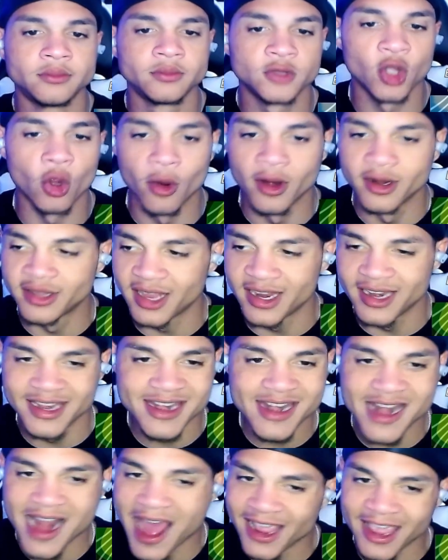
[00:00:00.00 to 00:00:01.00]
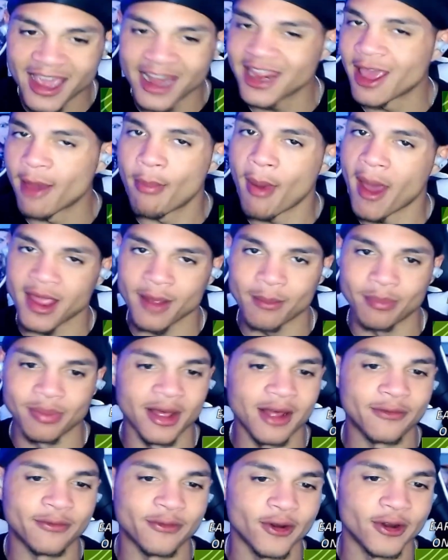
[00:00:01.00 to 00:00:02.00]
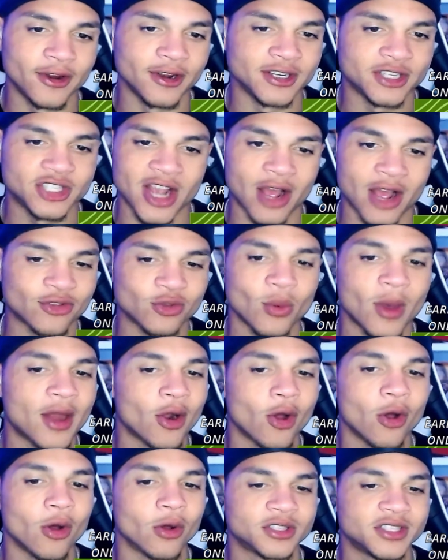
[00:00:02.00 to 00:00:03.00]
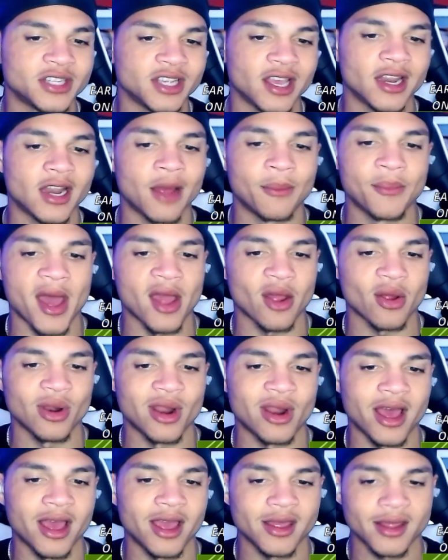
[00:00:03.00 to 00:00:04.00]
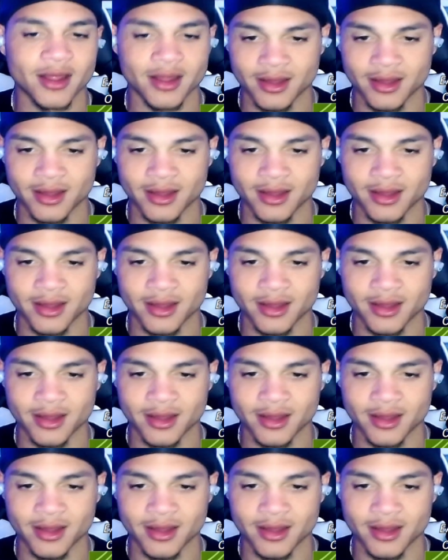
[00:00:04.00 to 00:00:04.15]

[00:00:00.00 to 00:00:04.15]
You are indeed not getting it back in blood for Chaozu at all, Tien. I'm not gonna lie.